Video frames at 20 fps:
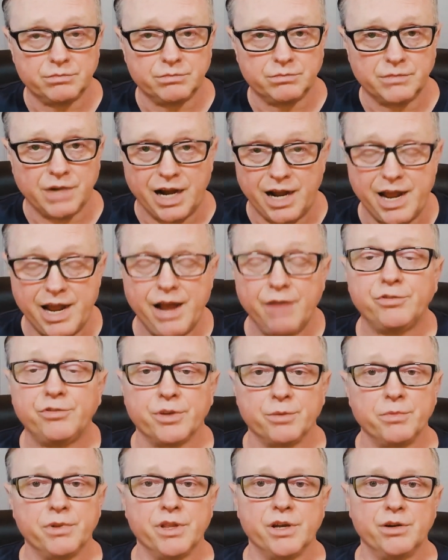I have
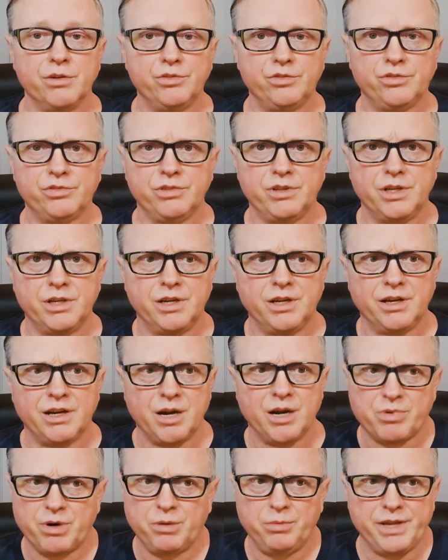some of those.
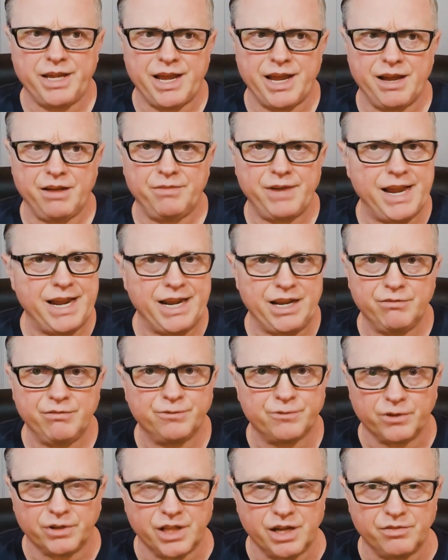I probably have a
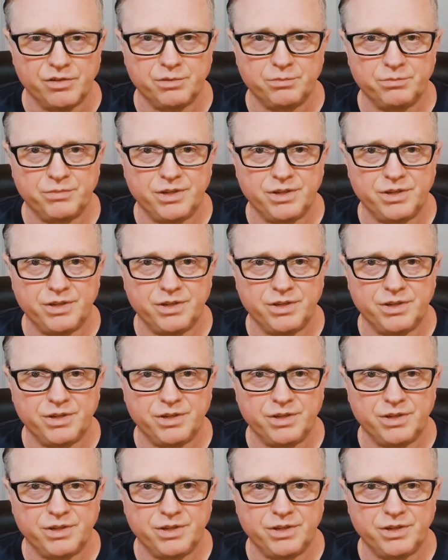handful of them.